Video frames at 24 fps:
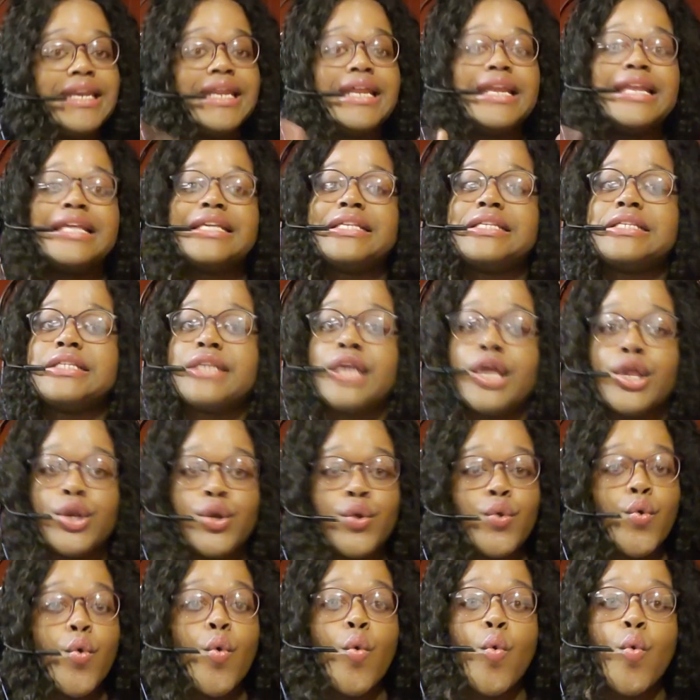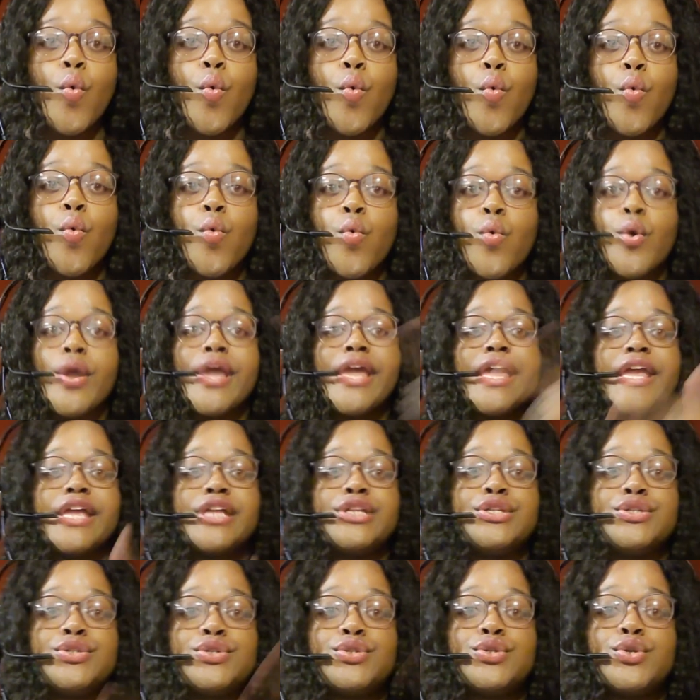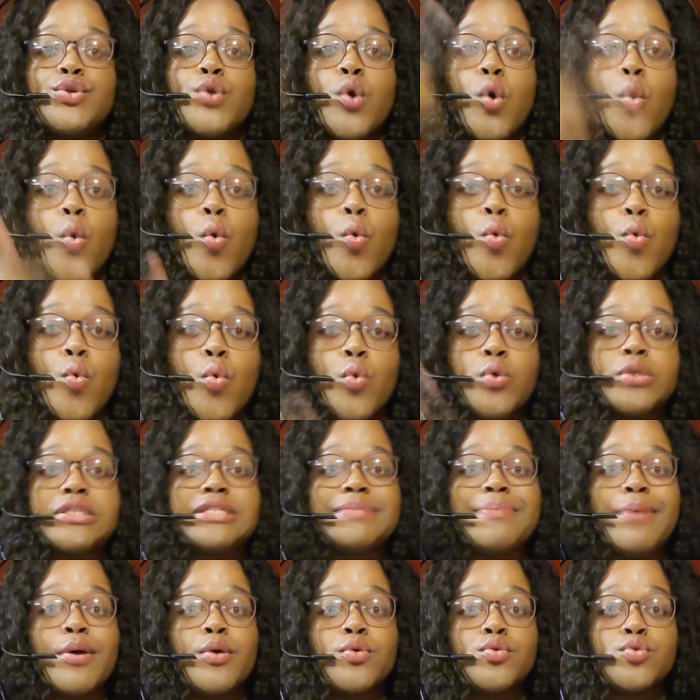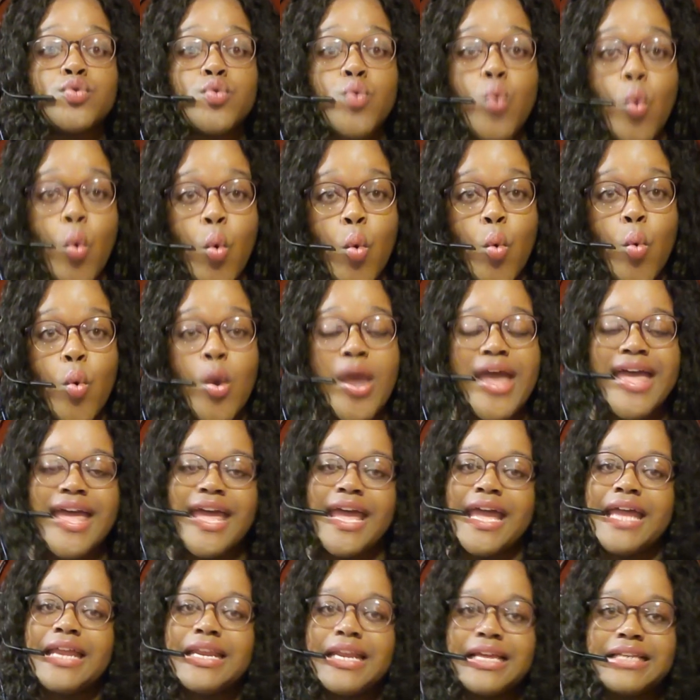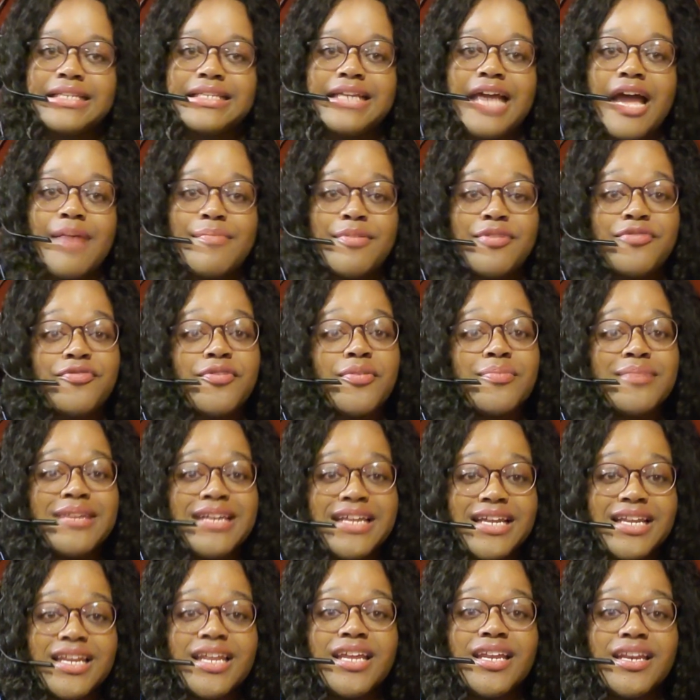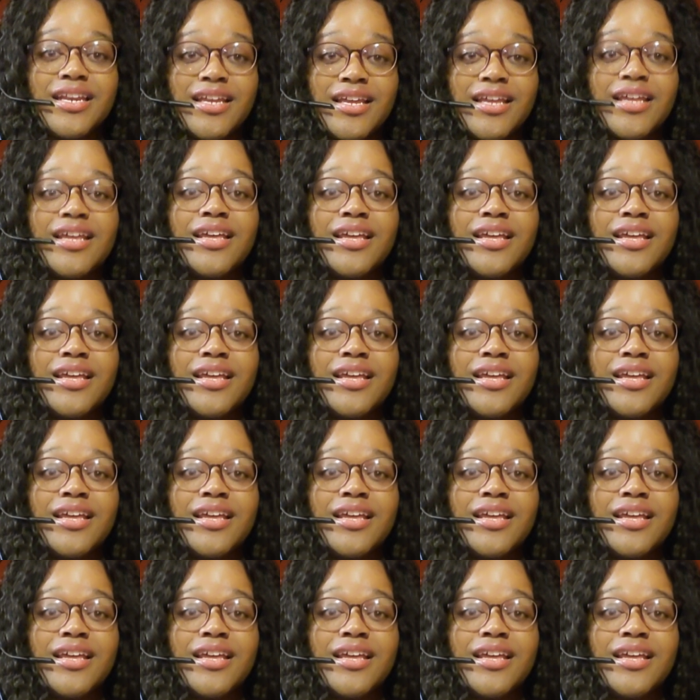Dylan said no. Into the old spells no, and that's coming from Dylan.